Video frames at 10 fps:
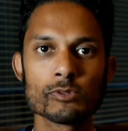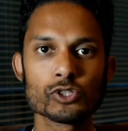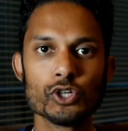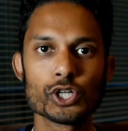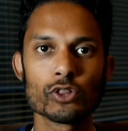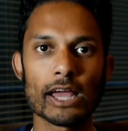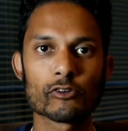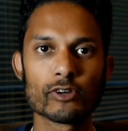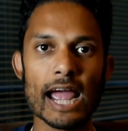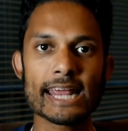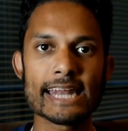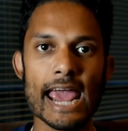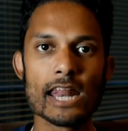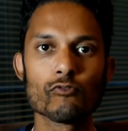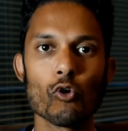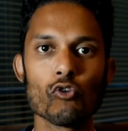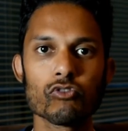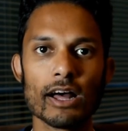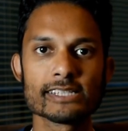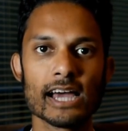solution like React Native or
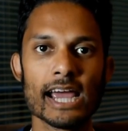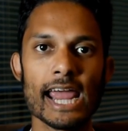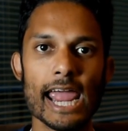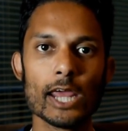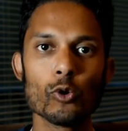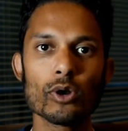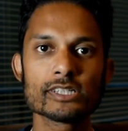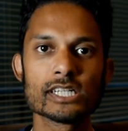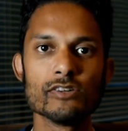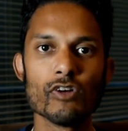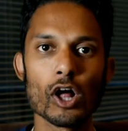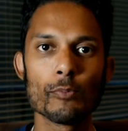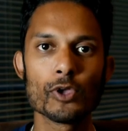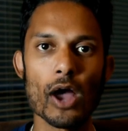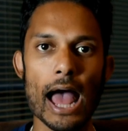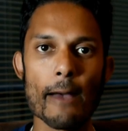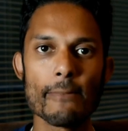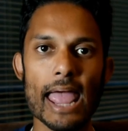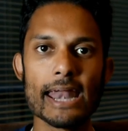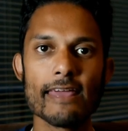Flutter in order to develop your
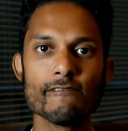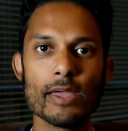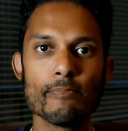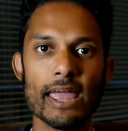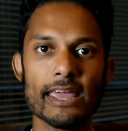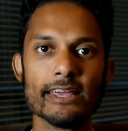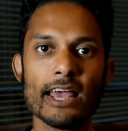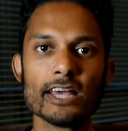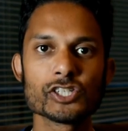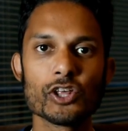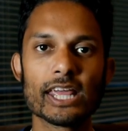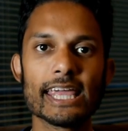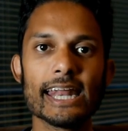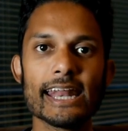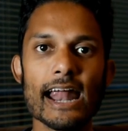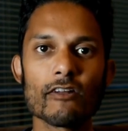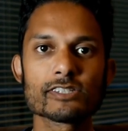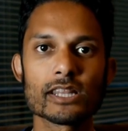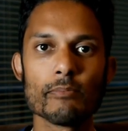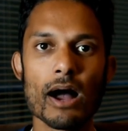app and MVP so you can get it out
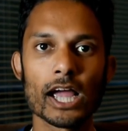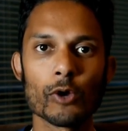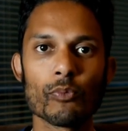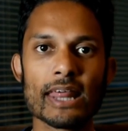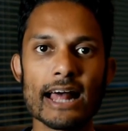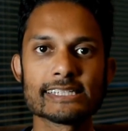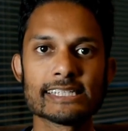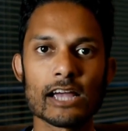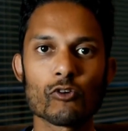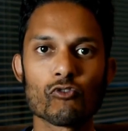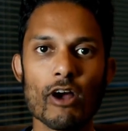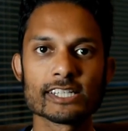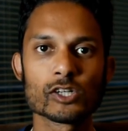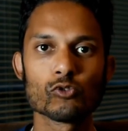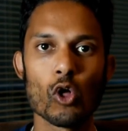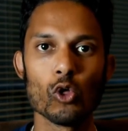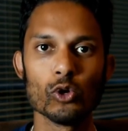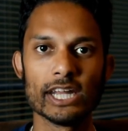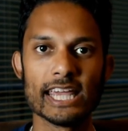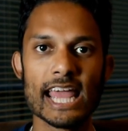into the market without sacrificing
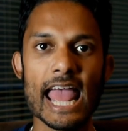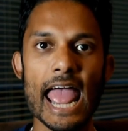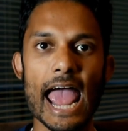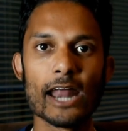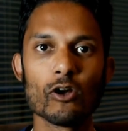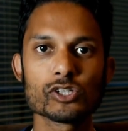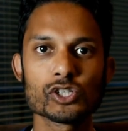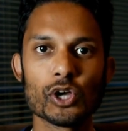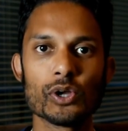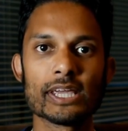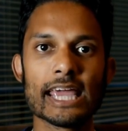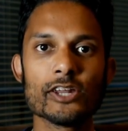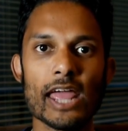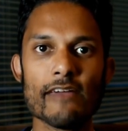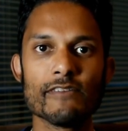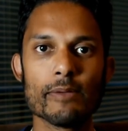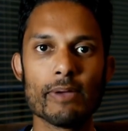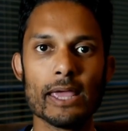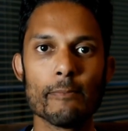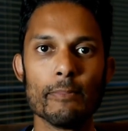quality, and also get your
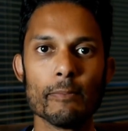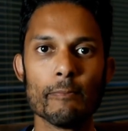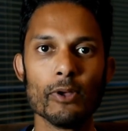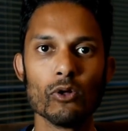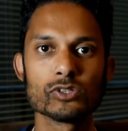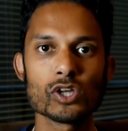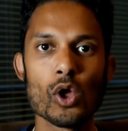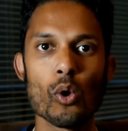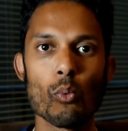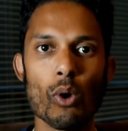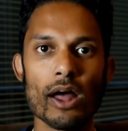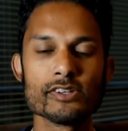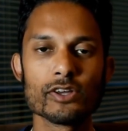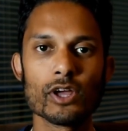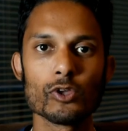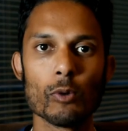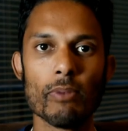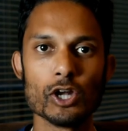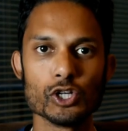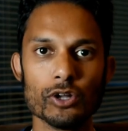MVP built under your
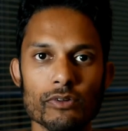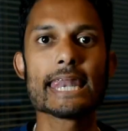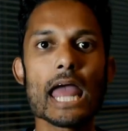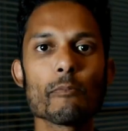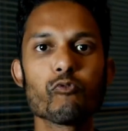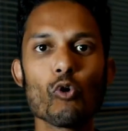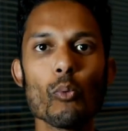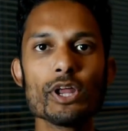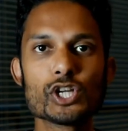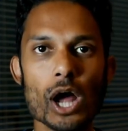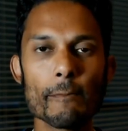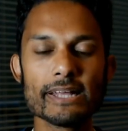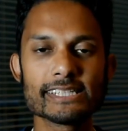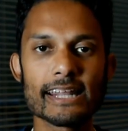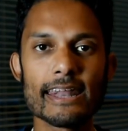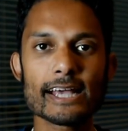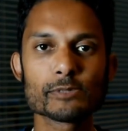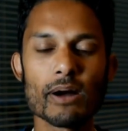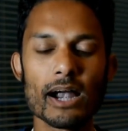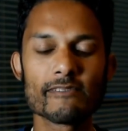budget. Now, before we jump into the
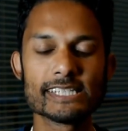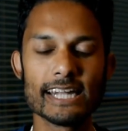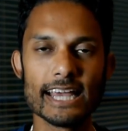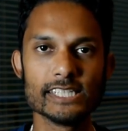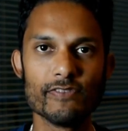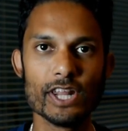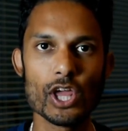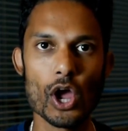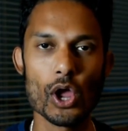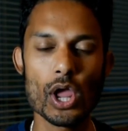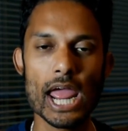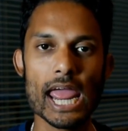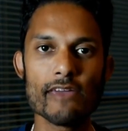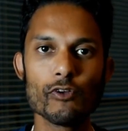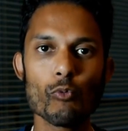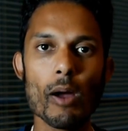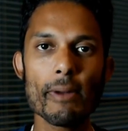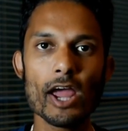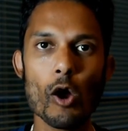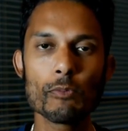next part of today's video, if you
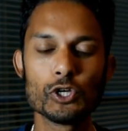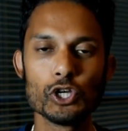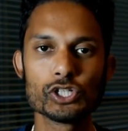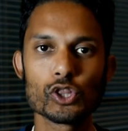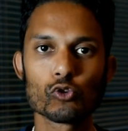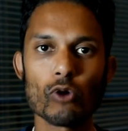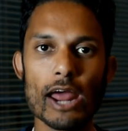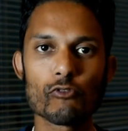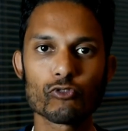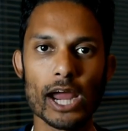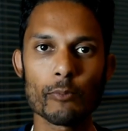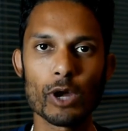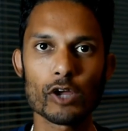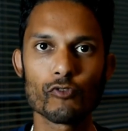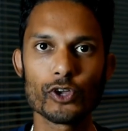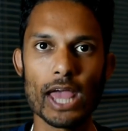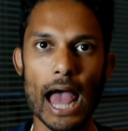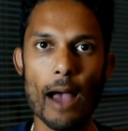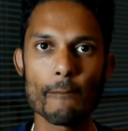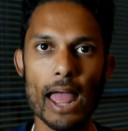want my help in choosing the right framework for your
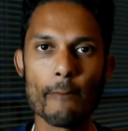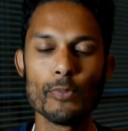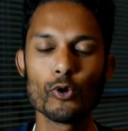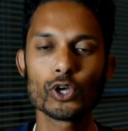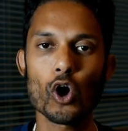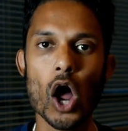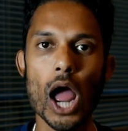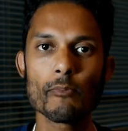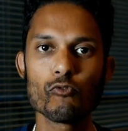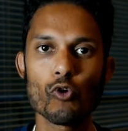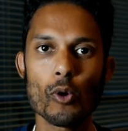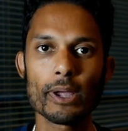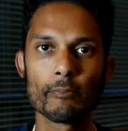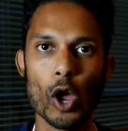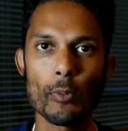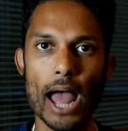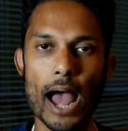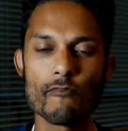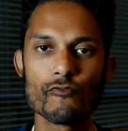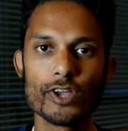app and building a high-performing mobile
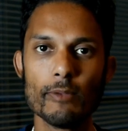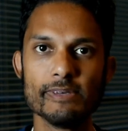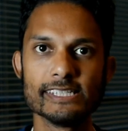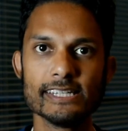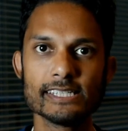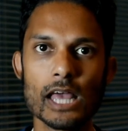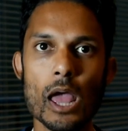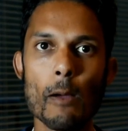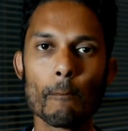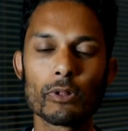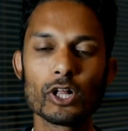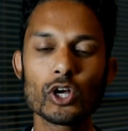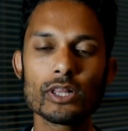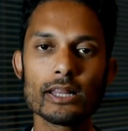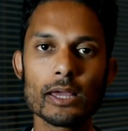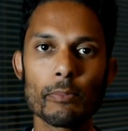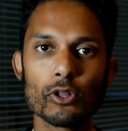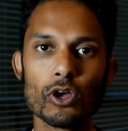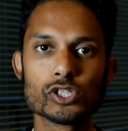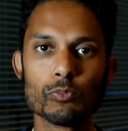app for your business, click on the link
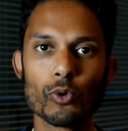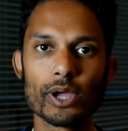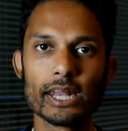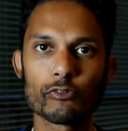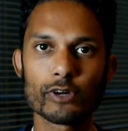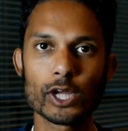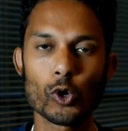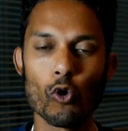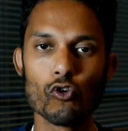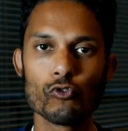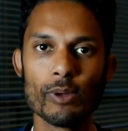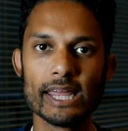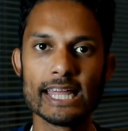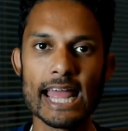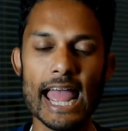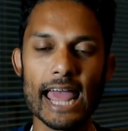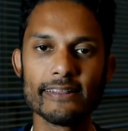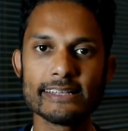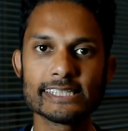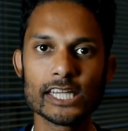below to book in a free call with me,
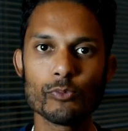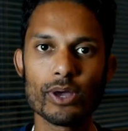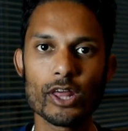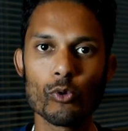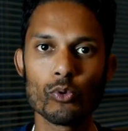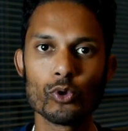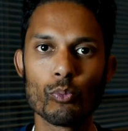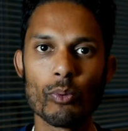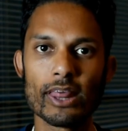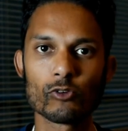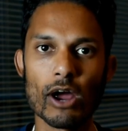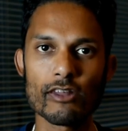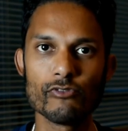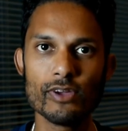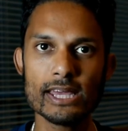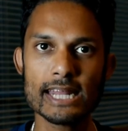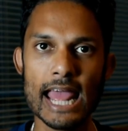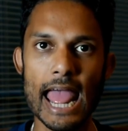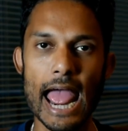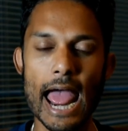and let's see whether we're the right fit
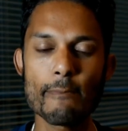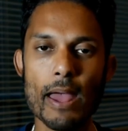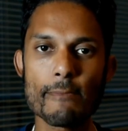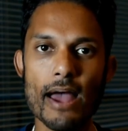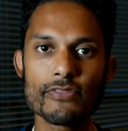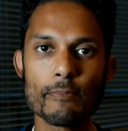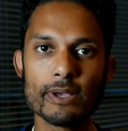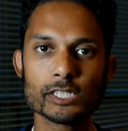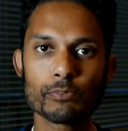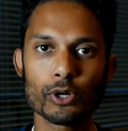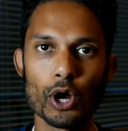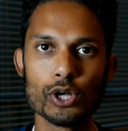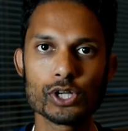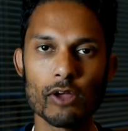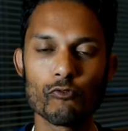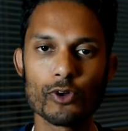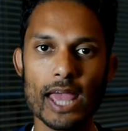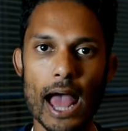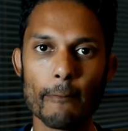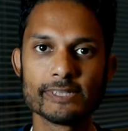and map out the best approach for
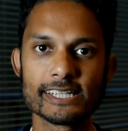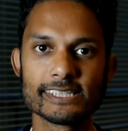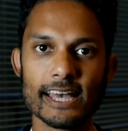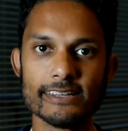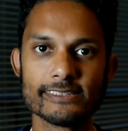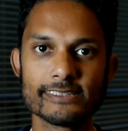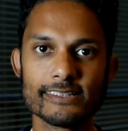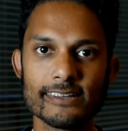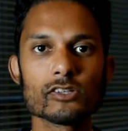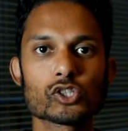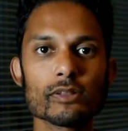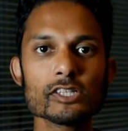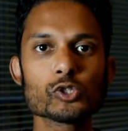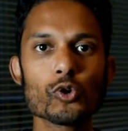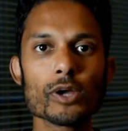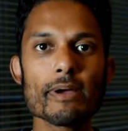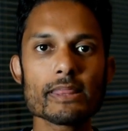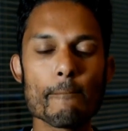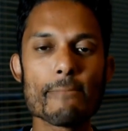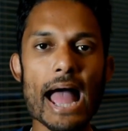your app success. So let's talk about
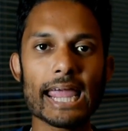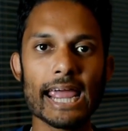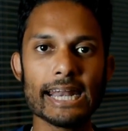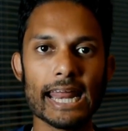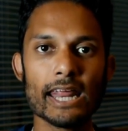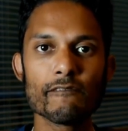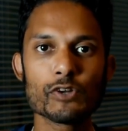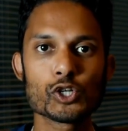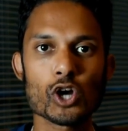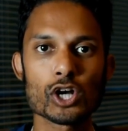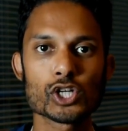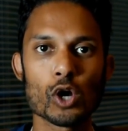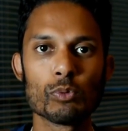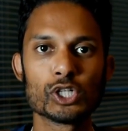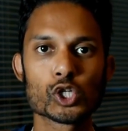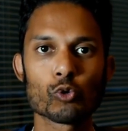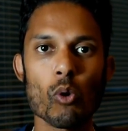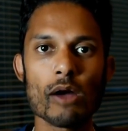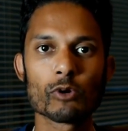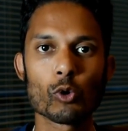the backend and infrastructure which is
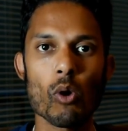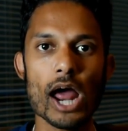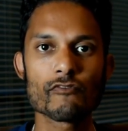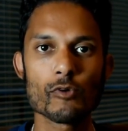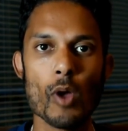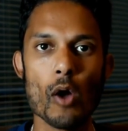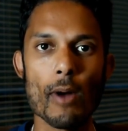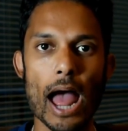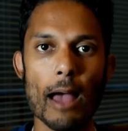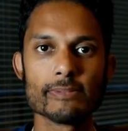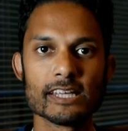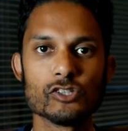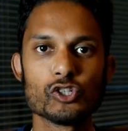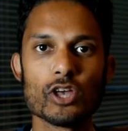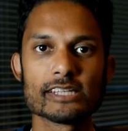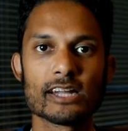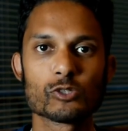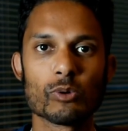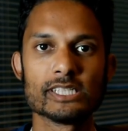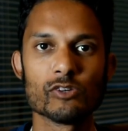quite required for mobile apps in
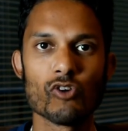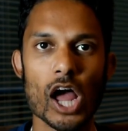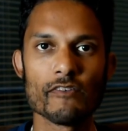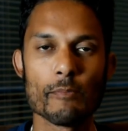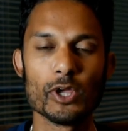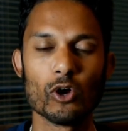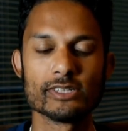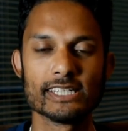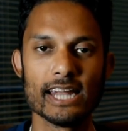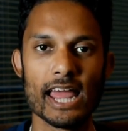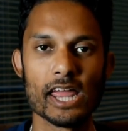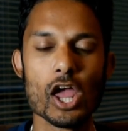2025 and beyond today.